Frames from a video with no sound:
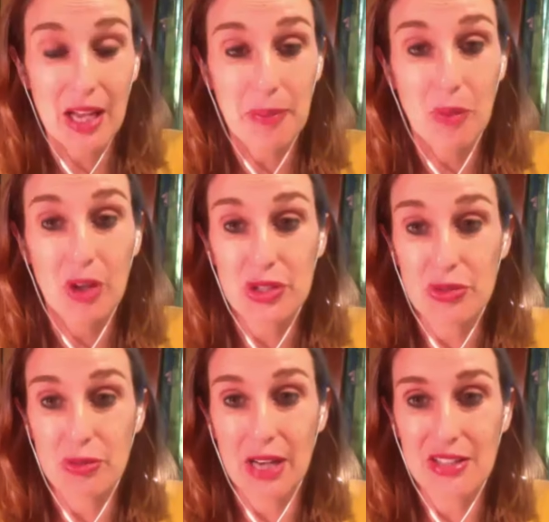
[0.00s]

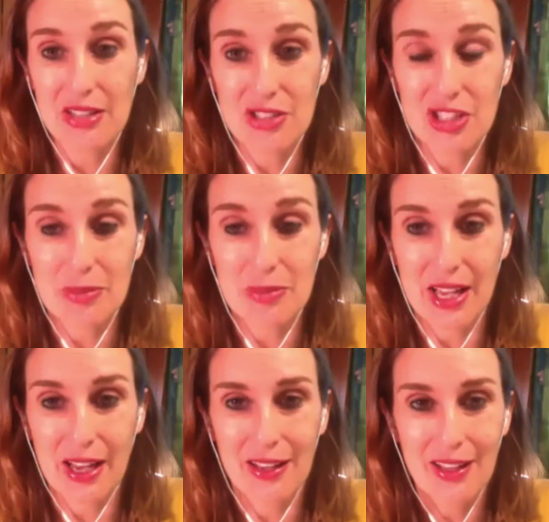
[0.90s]
most relationships
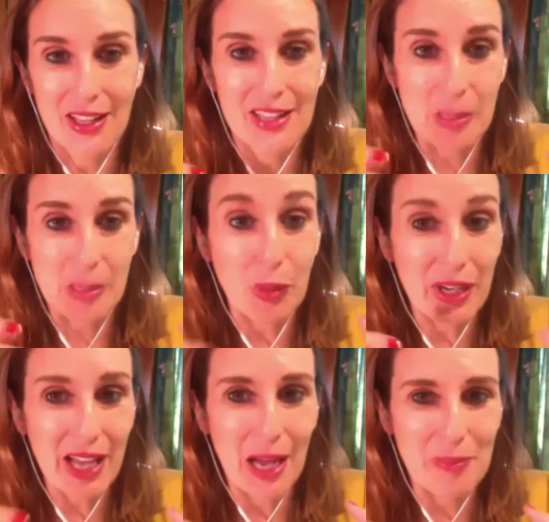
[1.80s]
are double
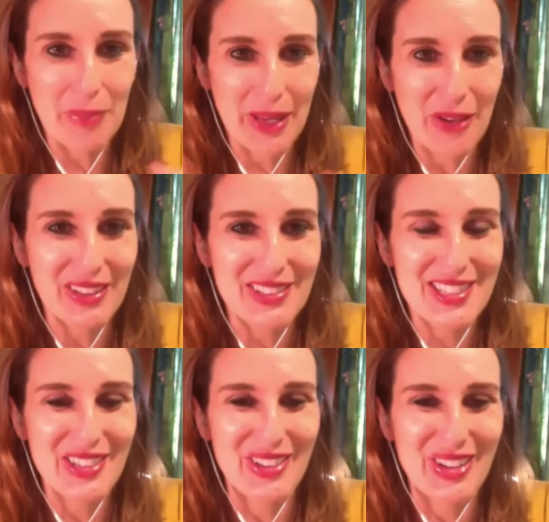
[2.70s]
income parents
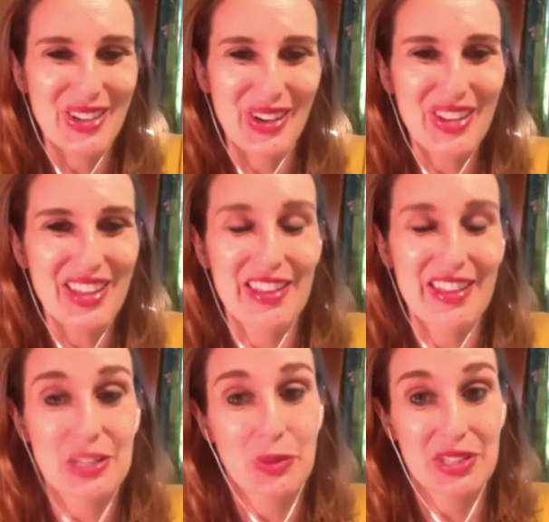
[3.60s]
so you know mm. that
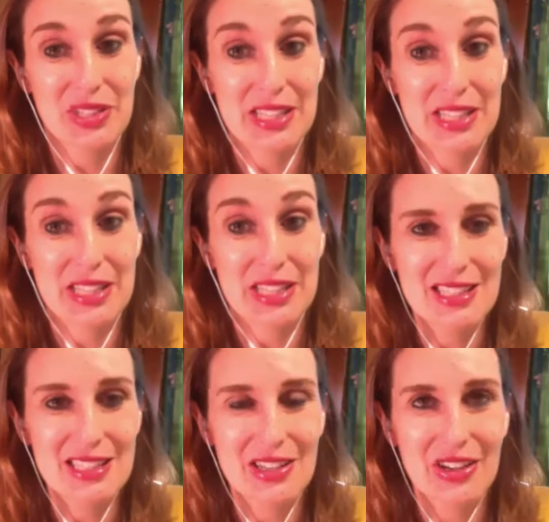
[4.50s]
that's what's needed
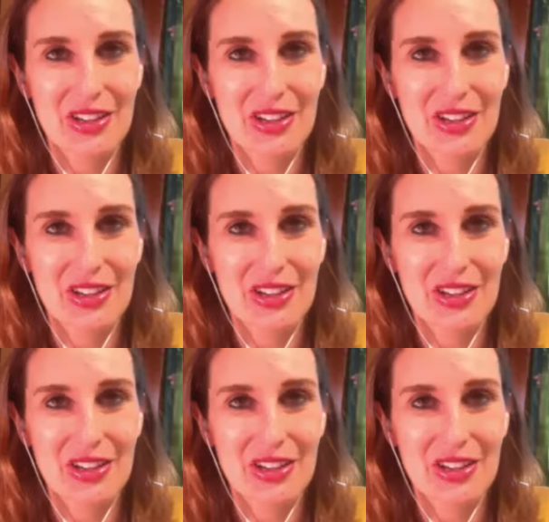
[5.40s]
so